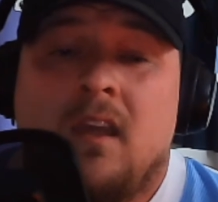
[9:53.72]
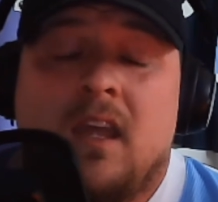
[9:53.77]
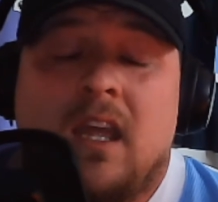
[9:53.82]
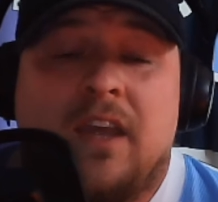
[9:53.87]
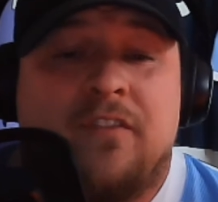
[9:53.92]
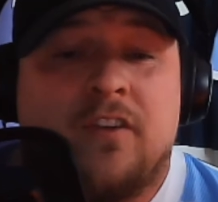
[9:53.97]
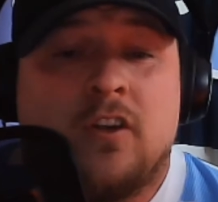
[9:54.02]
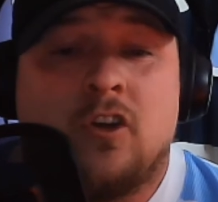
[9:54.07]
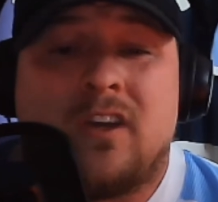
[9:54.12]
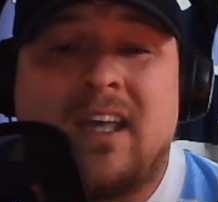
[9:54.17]

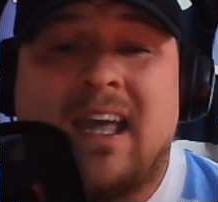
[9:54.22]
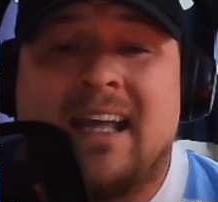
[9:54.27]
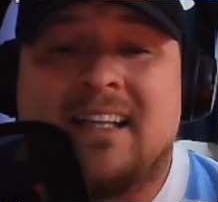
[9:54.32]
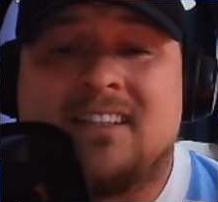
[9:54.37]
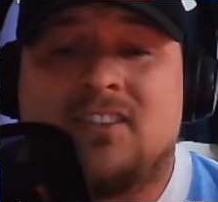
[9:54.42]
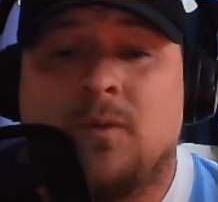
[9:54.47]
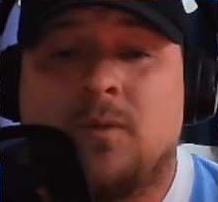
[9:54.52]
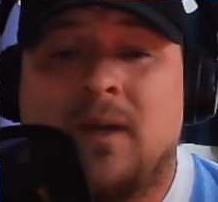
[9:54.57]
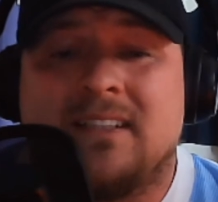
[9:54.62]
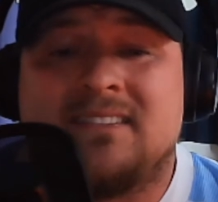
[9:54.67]
If you look at
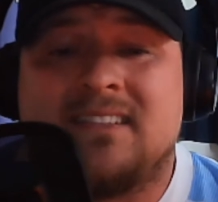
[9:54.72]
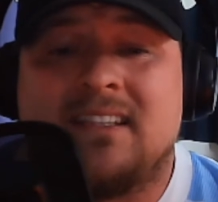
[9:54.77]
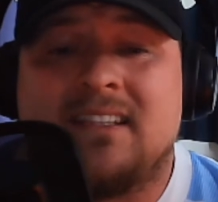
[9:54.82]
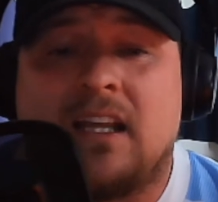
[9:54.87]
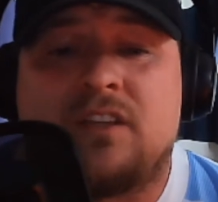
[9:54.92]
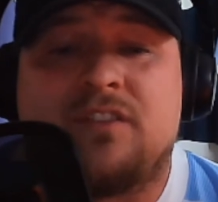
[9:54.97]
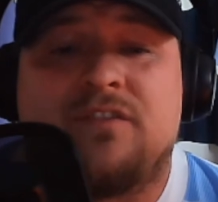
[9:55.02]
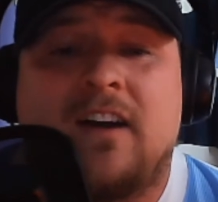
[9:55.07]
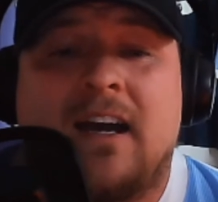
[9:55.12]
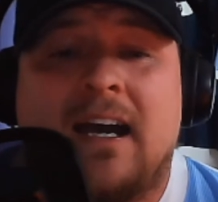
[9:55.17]
head-to-heads in the
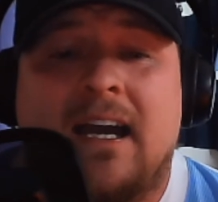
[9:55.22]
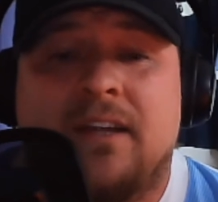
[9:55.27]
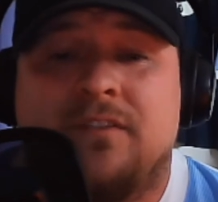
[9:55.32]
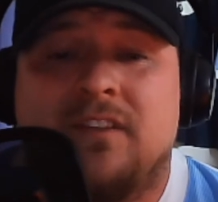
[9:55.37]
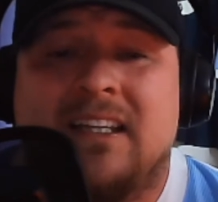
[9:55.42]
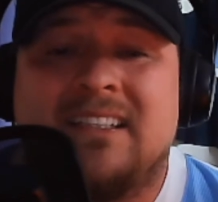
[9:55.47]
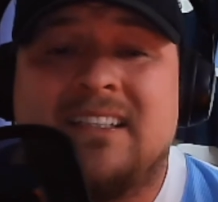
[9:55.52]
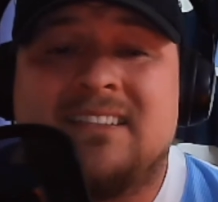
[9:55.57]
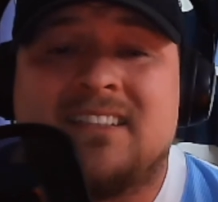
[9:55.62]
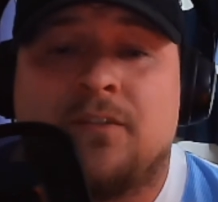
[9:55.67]
last 5,
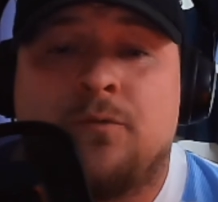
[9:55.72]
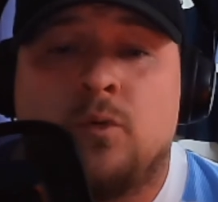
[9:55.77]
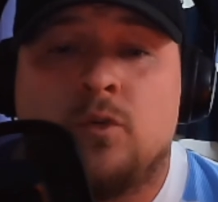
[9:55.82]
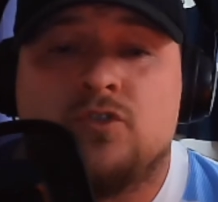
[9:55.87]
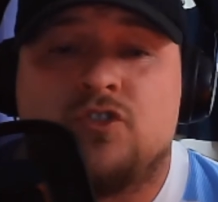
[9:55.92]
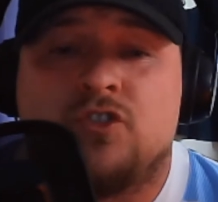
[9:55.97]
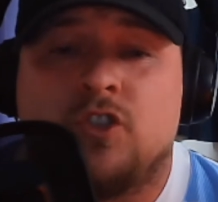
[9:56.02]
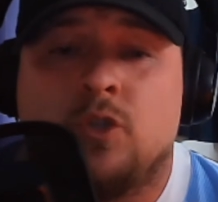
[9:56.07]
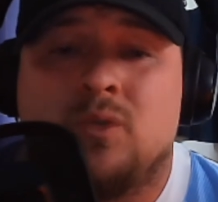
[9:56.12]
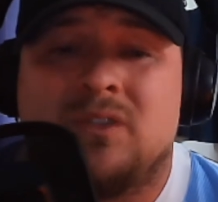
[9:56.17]
Leeds have
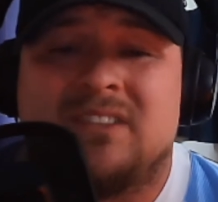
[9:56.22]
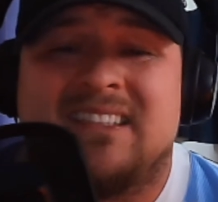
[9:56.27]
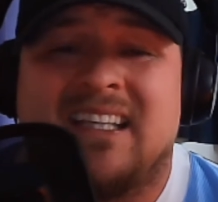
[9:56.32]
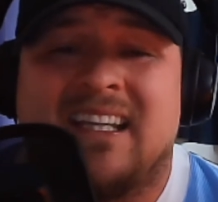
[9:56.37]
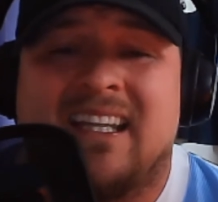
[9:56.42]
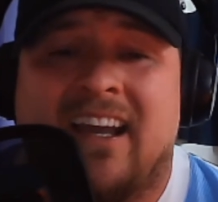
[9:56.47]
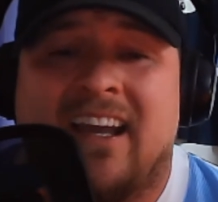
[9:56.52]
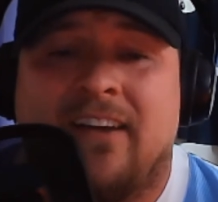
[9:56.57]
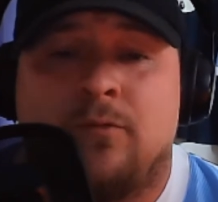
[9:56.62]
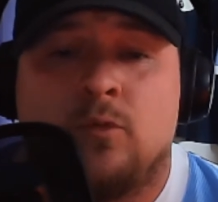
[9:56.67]
won 2,
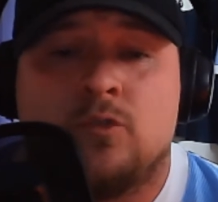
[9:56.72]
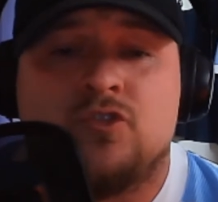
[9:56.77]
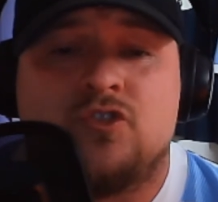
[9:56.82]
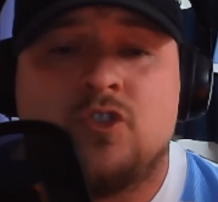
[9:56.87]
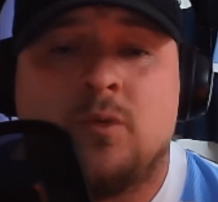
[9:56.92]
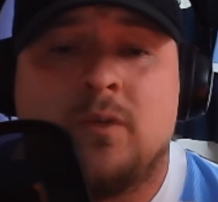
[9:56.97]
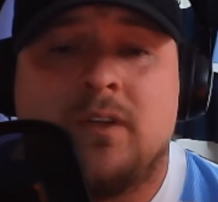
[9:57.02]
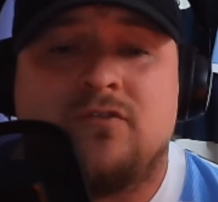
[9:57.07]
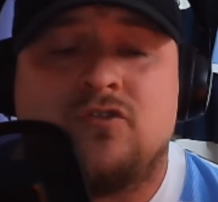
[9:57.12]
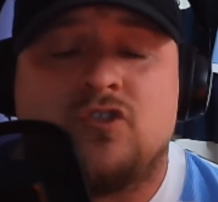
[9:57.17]
City have won
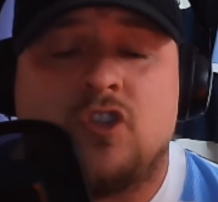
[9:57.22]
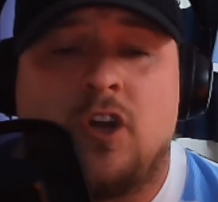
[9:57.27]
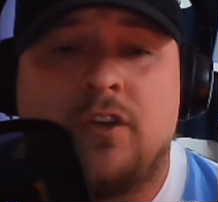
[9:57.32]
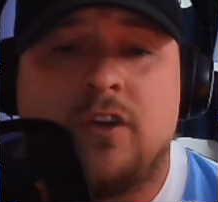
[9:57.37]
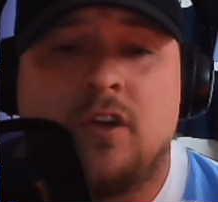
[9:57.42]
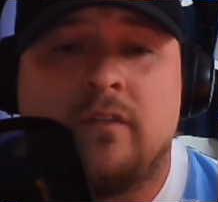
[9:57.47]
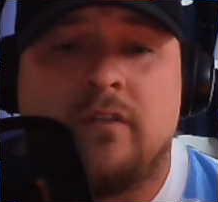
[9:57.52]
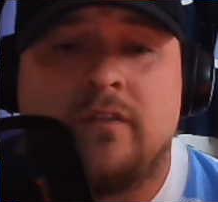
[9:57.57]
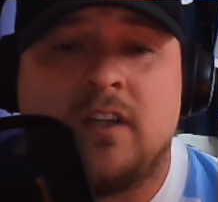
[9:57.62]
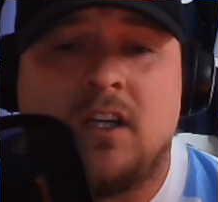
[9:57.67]
2, and they've drawn
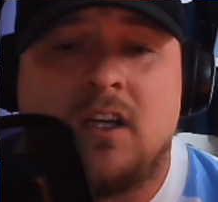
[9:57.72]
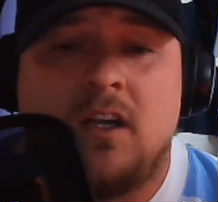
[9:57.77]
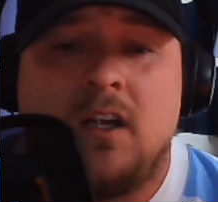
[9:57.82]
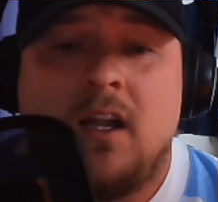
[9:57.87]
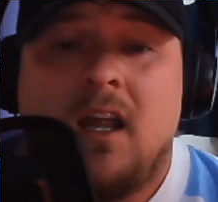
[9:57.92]
the other.